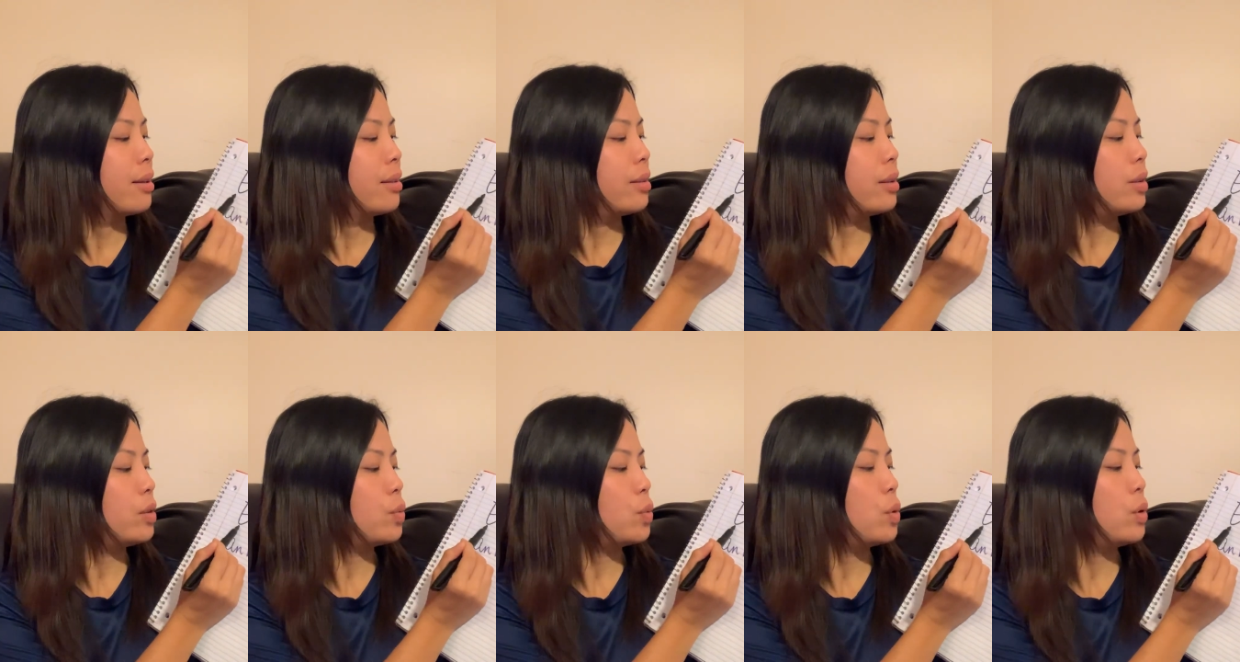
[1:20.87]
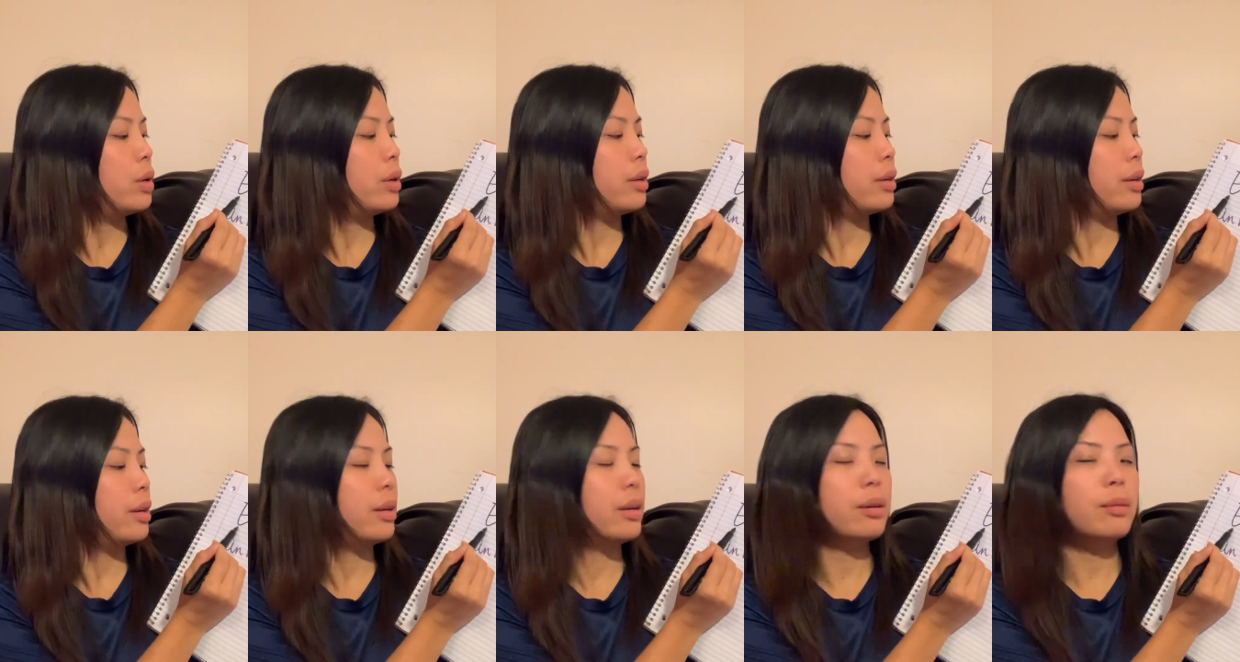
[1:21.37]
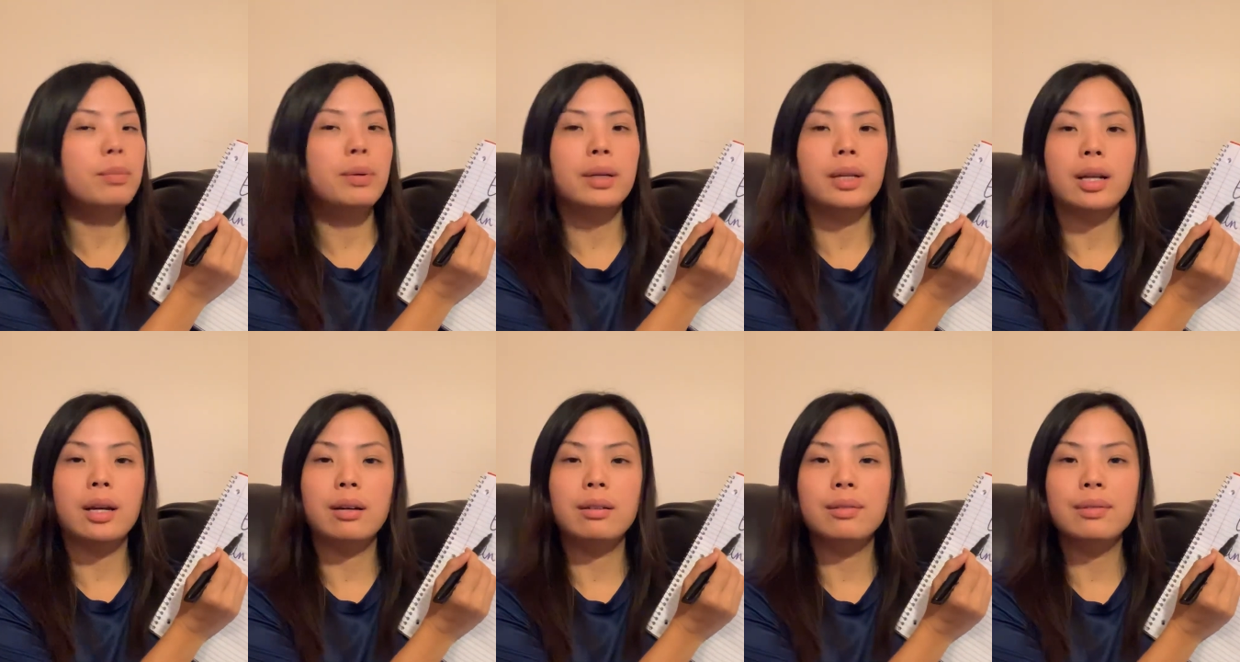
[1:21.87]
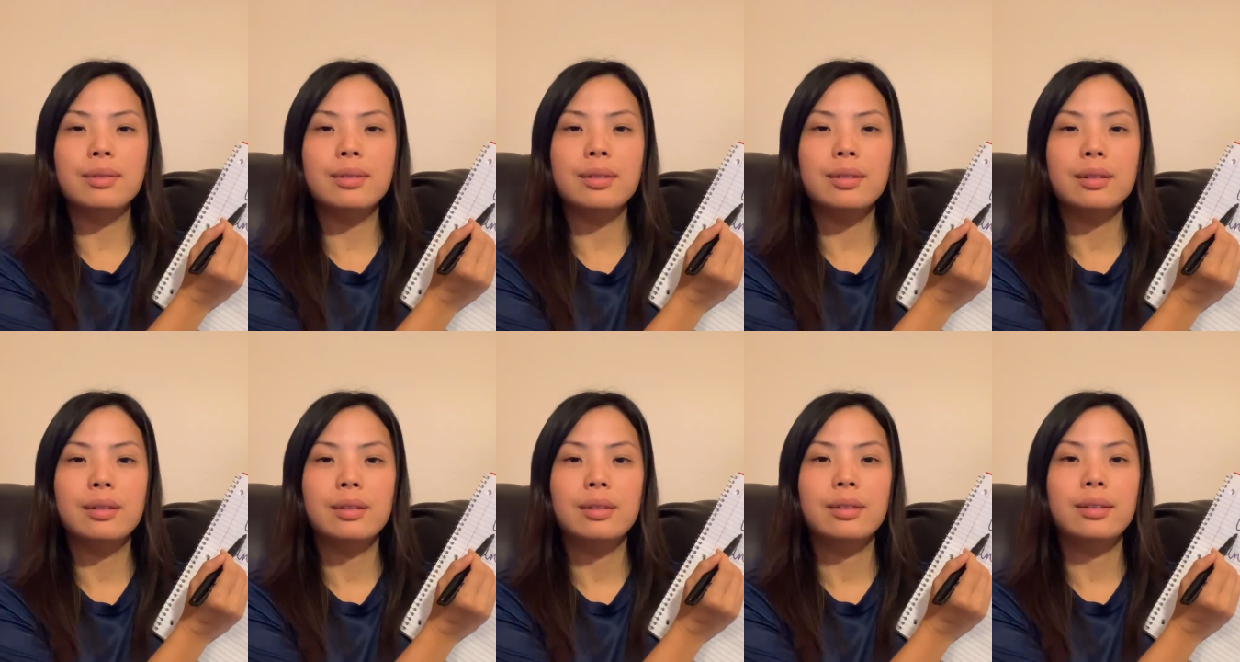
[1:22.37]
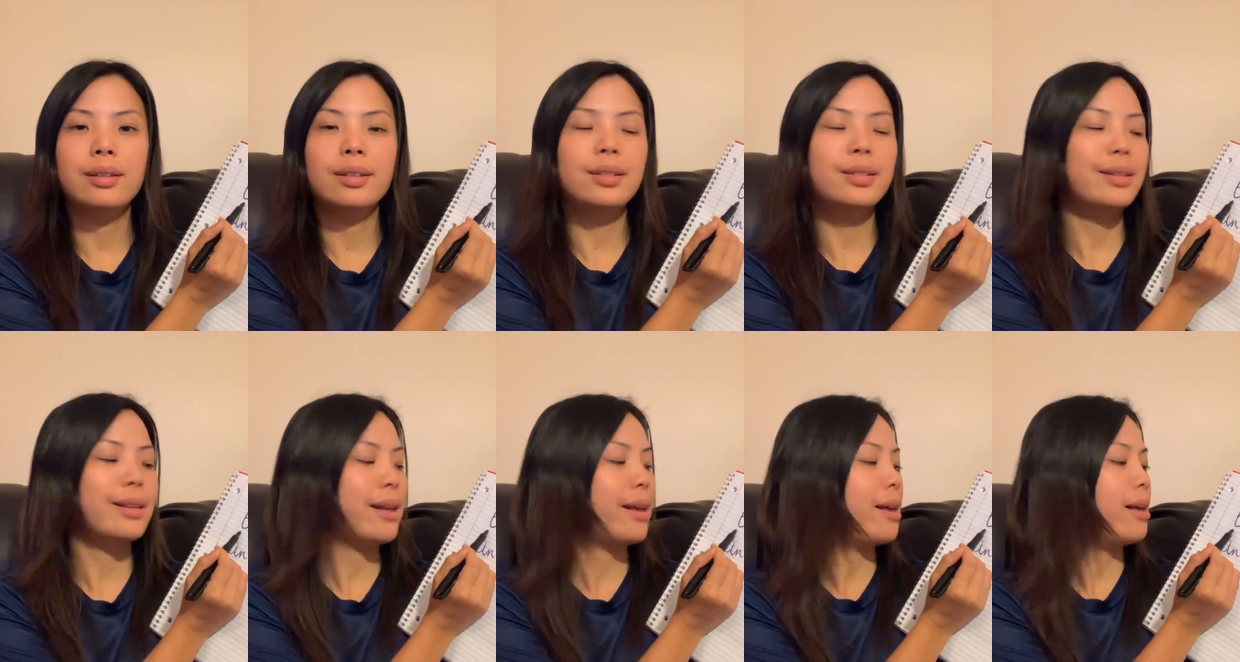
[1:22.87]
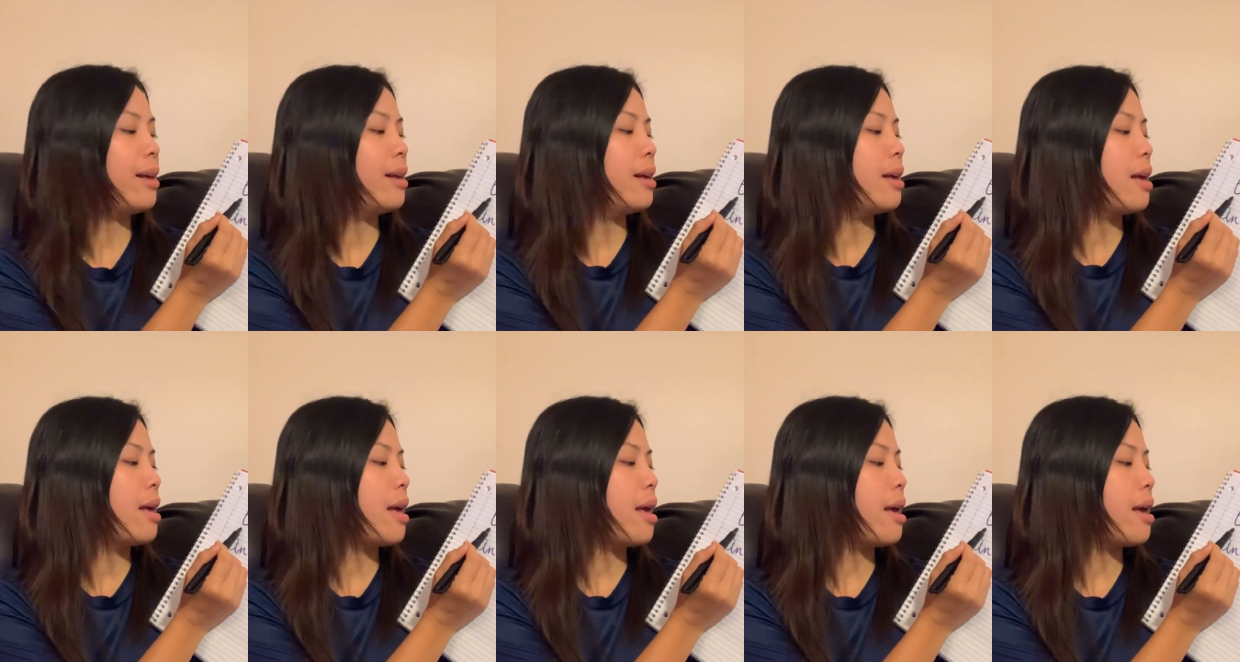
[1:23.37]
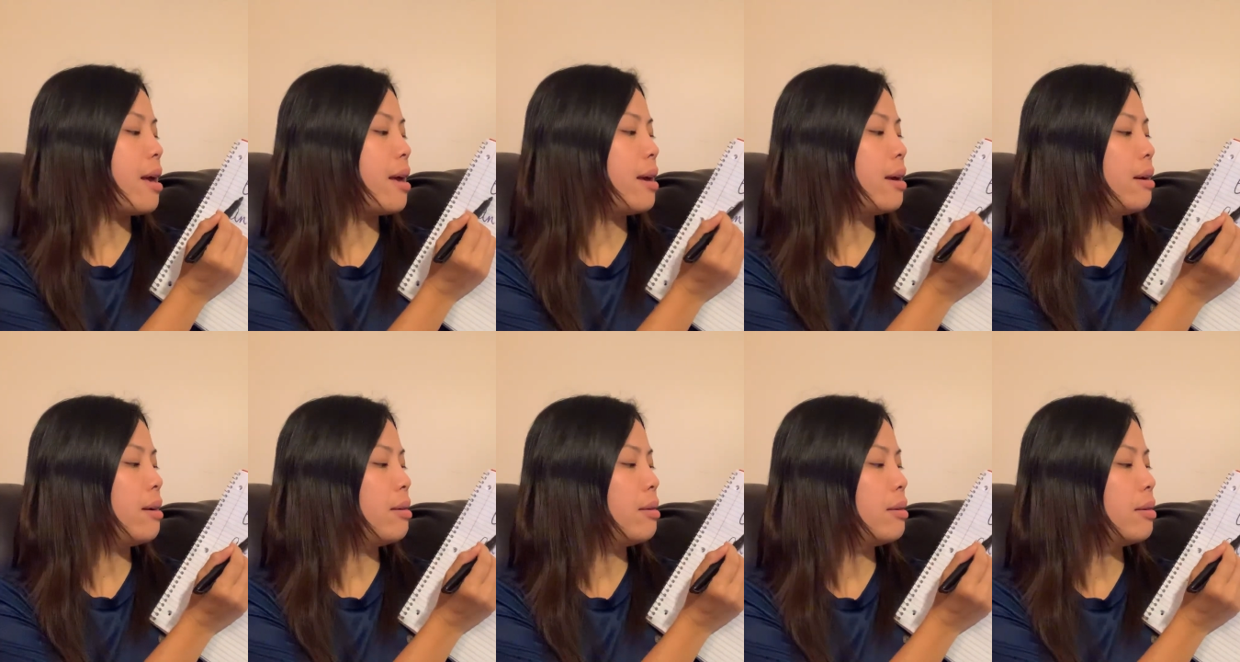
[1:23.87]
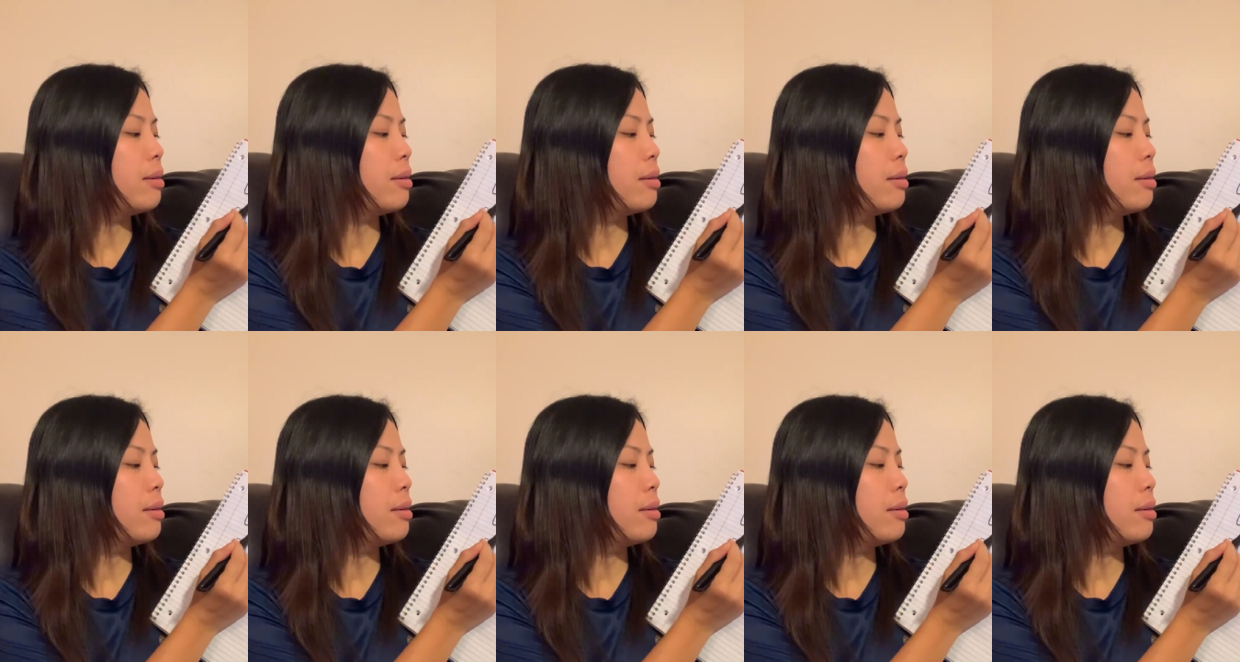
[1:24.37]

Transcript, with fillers: This word here pronounced is air,